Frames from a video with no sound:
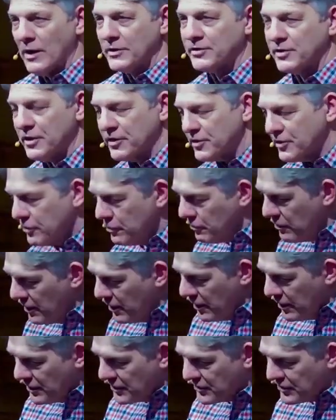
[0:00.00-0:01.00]
He wants
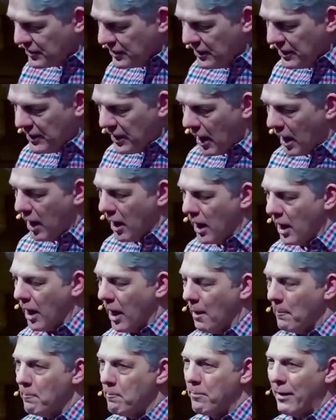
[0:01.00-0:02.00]
us to see a,
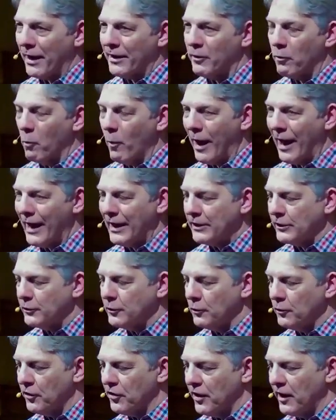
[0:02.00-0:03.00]
a better
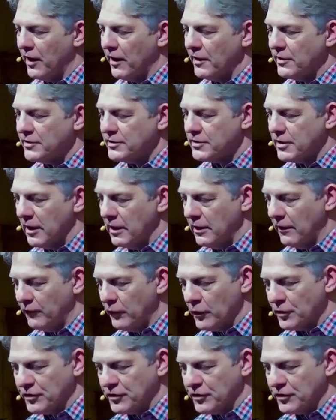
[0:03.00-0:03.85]
way to do things.